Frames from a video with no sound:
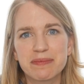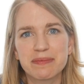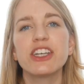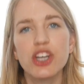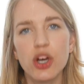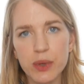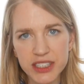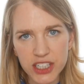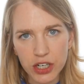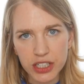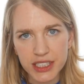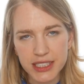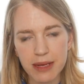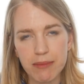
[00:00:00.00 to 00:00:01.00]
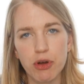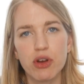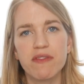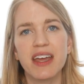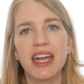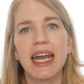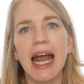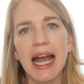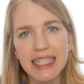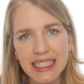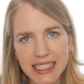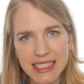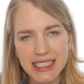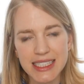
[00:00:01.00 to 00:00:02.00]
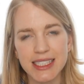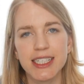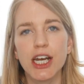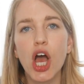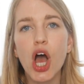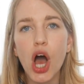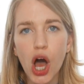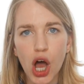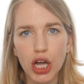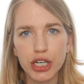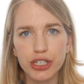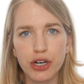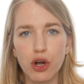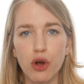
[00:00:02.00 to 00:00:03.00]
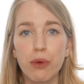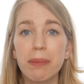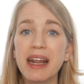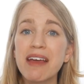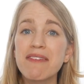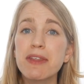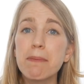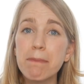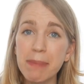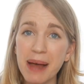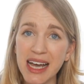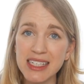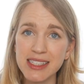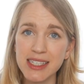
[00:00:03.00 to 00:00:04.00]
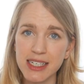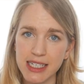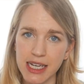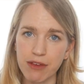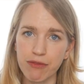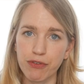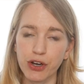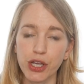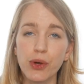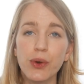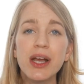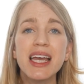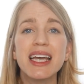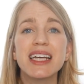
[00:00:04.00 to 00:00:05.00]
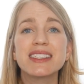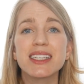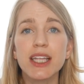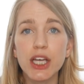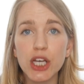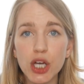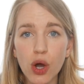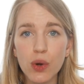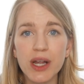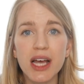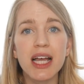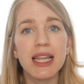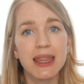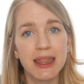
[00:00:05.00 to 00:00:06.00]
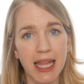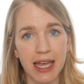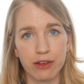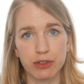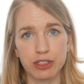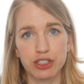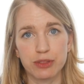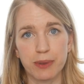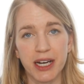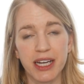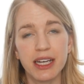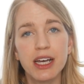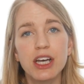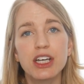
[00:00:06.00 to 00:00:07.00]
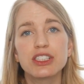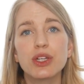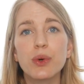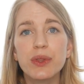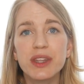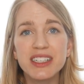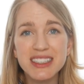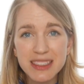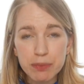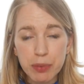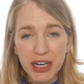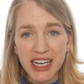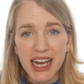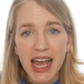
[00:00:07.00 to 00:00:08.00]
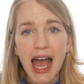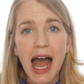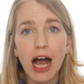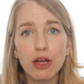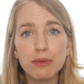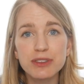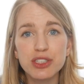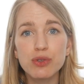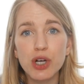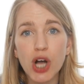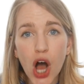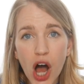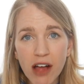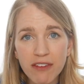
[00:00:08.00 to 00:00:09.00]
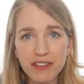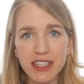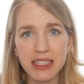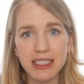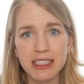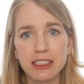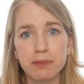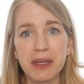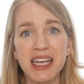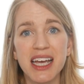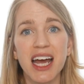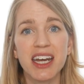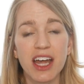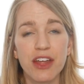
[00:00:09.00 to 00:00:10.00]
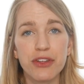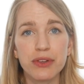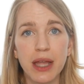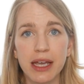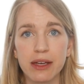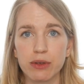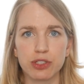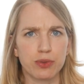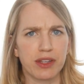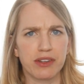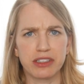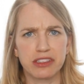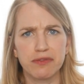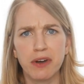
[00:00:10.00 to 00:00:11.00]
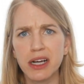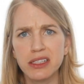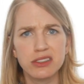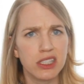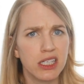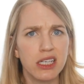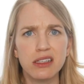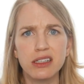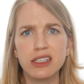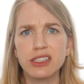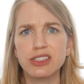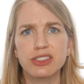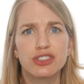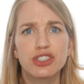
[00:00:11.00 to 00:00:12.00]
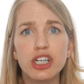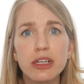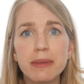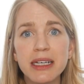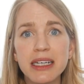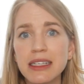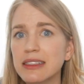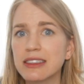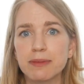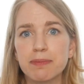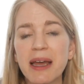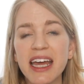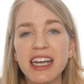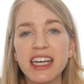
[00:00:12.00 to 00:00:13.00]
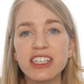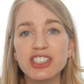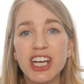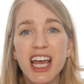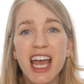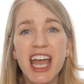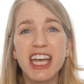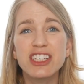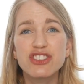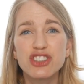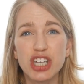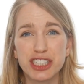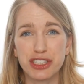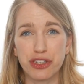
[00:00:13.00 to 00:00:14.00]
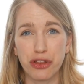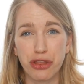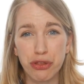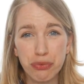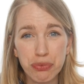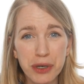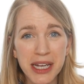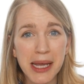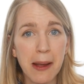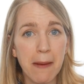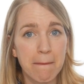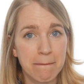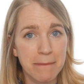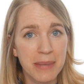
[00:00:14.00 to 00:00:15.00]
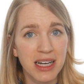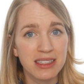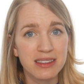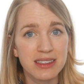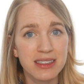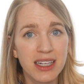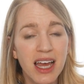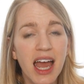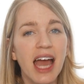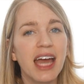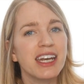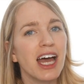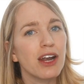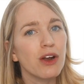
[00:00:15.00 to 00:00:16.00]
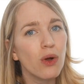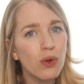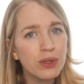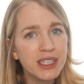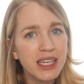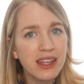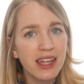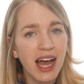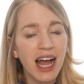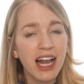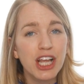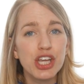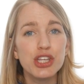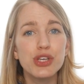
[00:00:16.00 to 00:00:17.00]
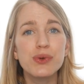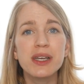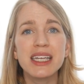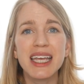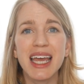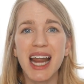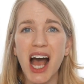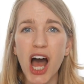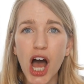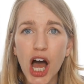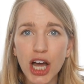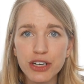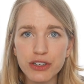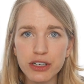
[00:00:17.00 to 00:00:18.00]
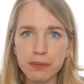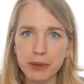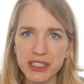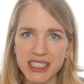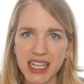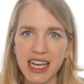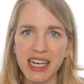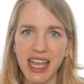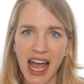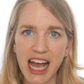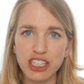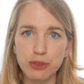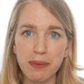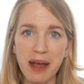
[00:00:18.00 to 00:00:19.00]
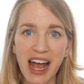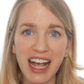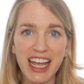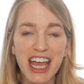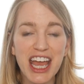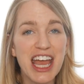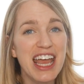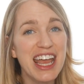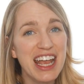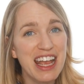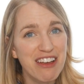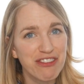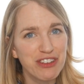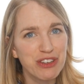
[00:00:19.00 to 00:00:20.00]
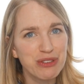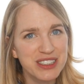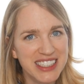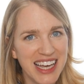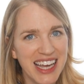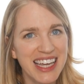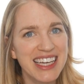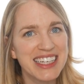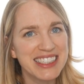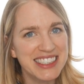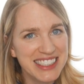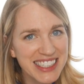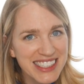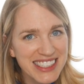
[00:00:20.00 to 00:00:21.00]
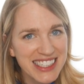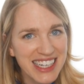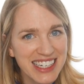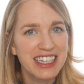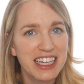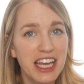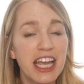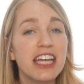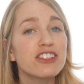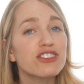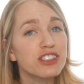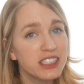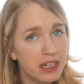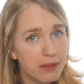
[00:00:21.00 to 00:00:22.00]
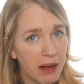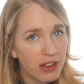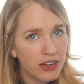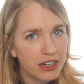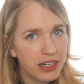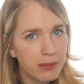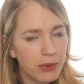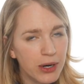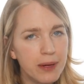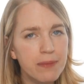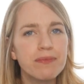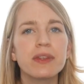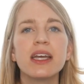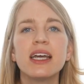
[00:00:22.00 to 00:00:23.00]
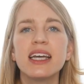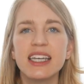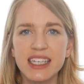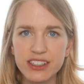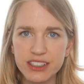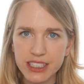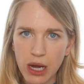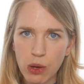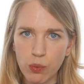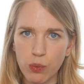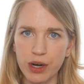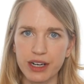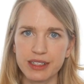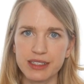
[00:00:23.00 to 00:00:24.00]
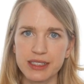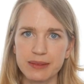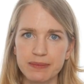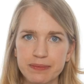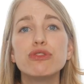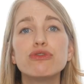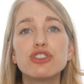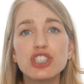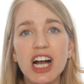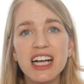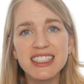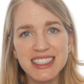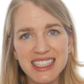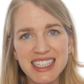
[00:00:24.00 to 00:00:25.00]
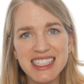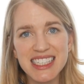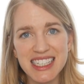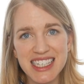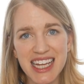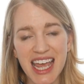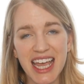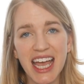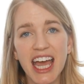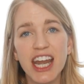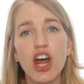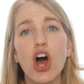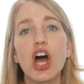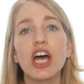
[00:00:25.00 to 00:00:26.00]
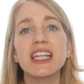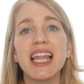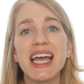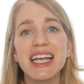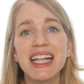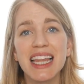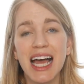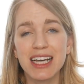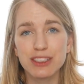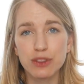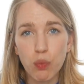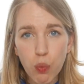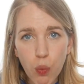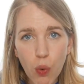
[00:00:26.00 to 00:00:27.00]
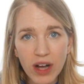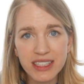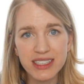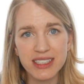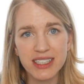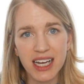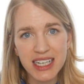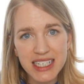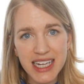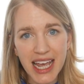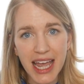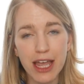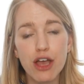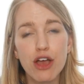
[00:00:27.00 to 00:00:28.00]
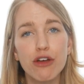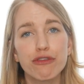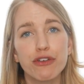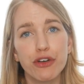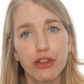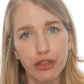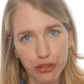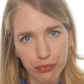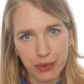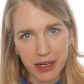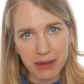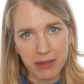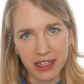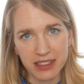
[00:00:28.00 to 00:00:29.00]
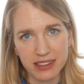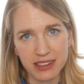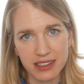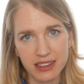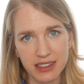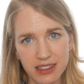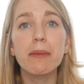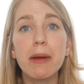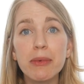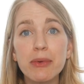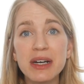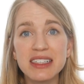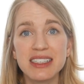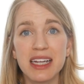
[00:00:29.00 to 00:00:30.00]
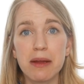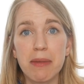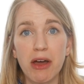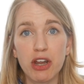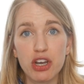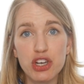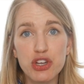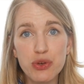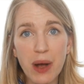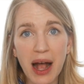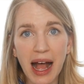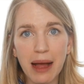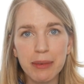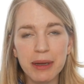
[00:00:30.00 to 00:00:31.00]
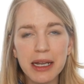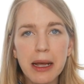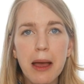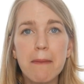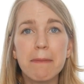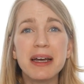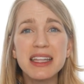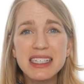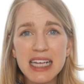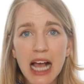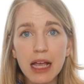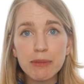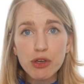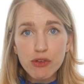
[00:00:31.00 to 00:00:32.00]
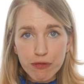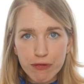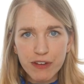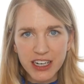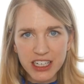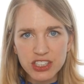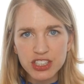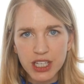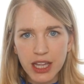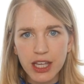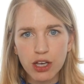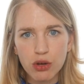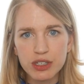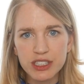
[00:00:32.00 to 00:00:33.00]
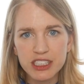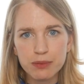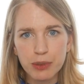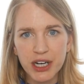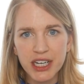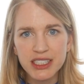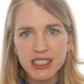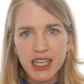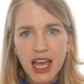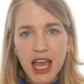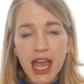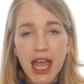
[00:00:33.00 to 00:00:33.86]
I know it's hard to stay motivated and consistent on your own, but I have the best tip for you. It's Lingoda Language Sprint. So this sprint helps you confidently speak another language, whether it's French, English, German, Spanish, in just 3 months. And not only that, you can get 100% cash back if you stay consistent. Interested about learning more? Here's how it works. You just need to take an online class once a day for 3 months. Remember what I said about a new habit? By the time you finish the Lingoda Sprint,